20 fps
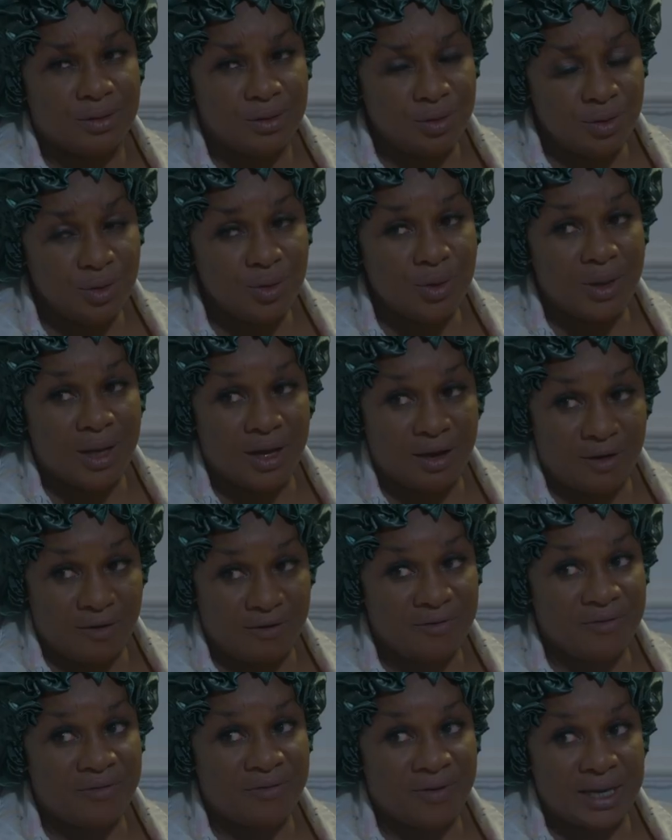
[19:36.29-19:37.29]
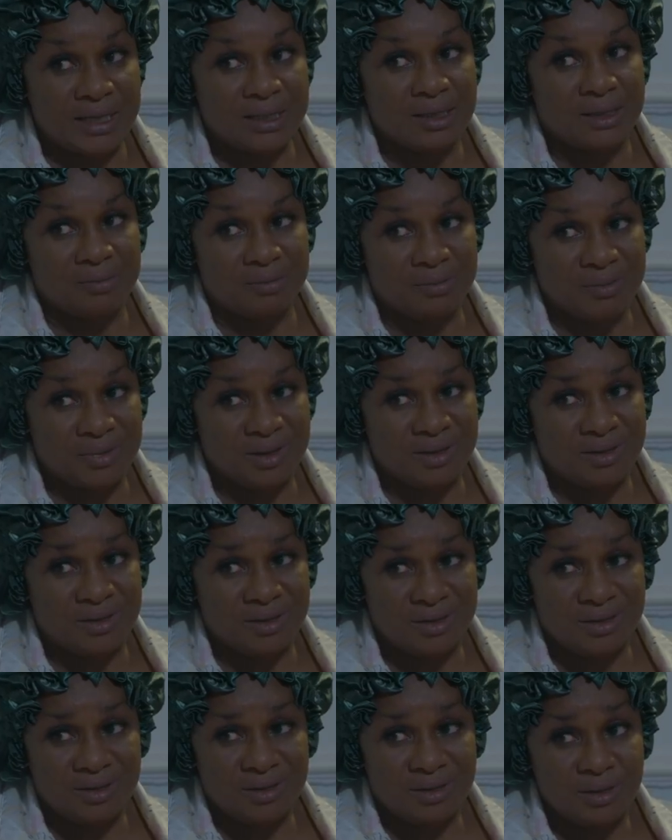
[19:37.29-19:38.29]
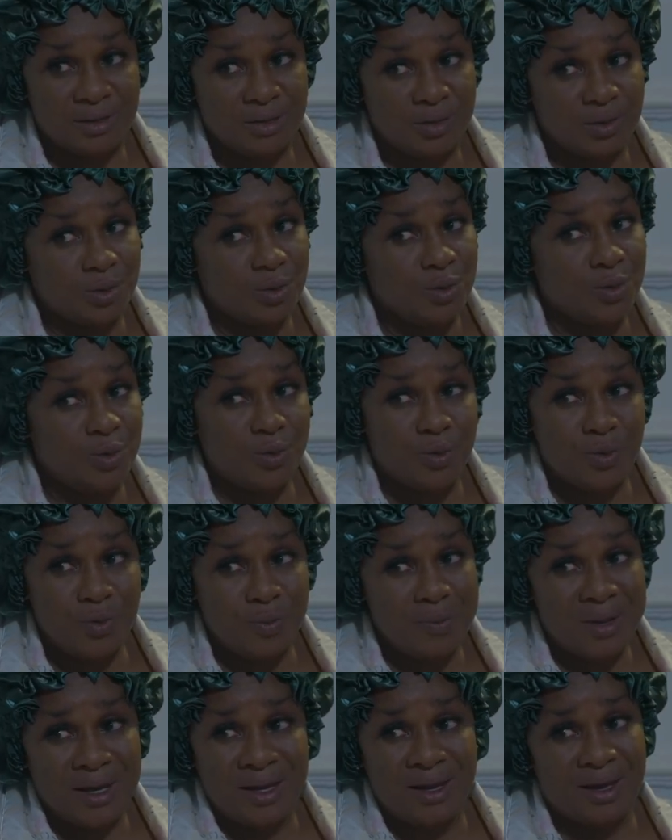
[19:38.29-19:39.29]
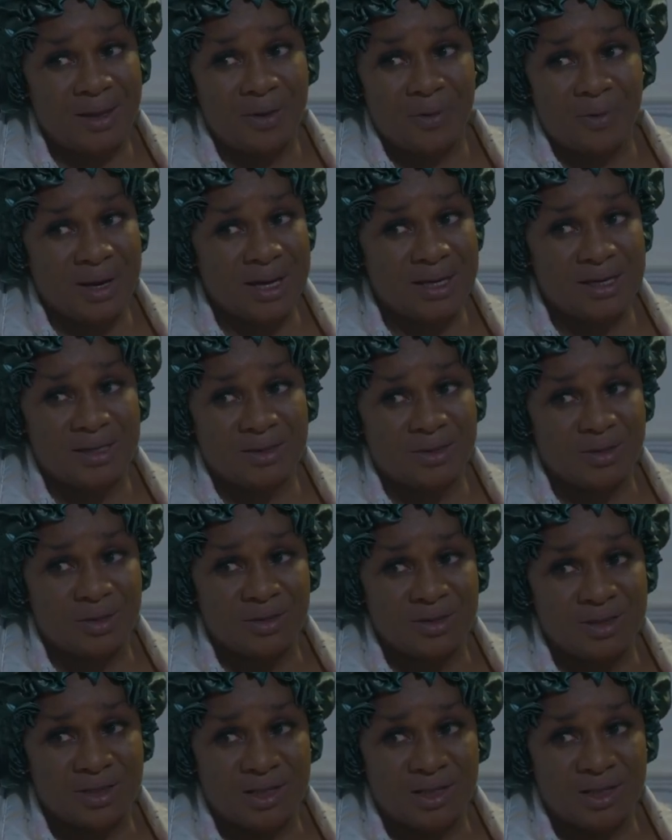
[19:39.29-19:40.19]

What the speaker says: No, you can confide in me. So make hair while the sun